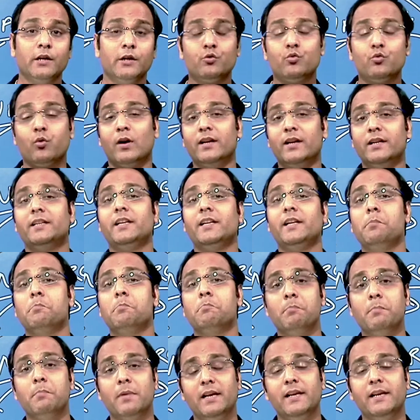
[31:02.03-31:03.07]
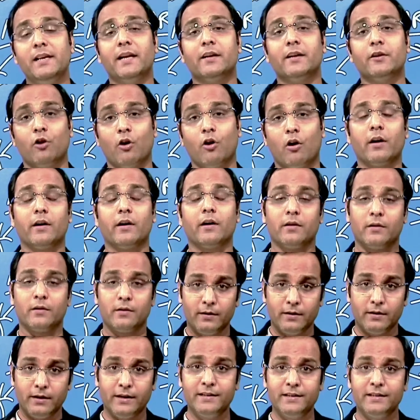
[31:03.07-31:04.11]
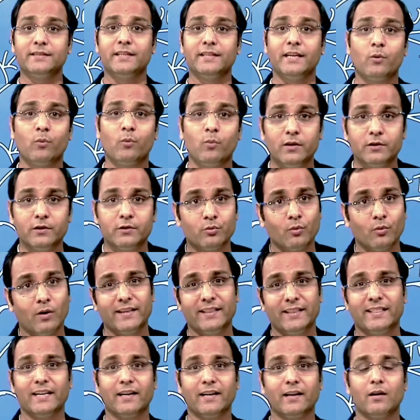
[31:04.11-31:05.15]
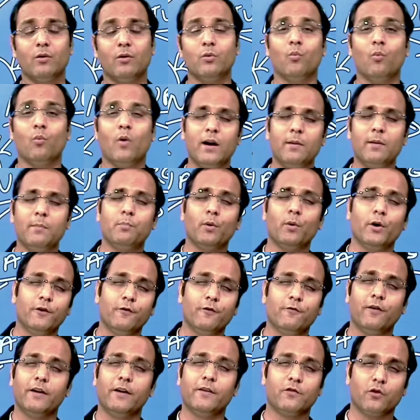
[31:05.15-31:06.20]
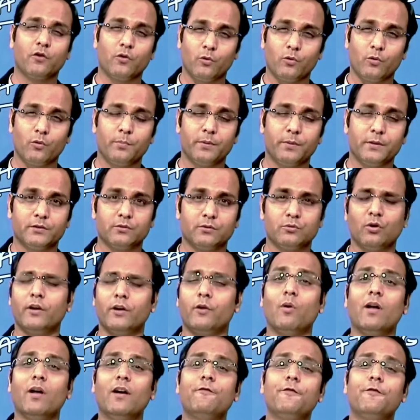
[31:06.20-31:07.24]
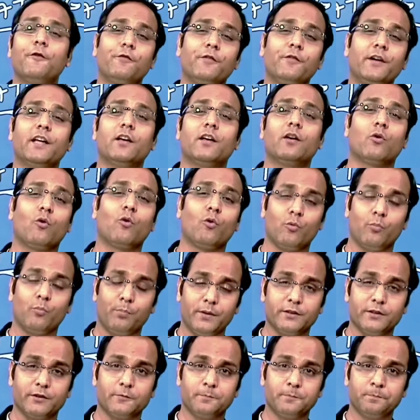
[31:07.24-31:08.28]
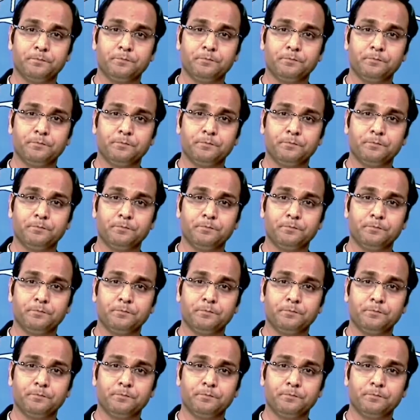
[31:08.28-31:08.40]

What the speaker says: $20 million is equals to, I think, around 1.5 crore rupees. Sorry, 150 crore rupees.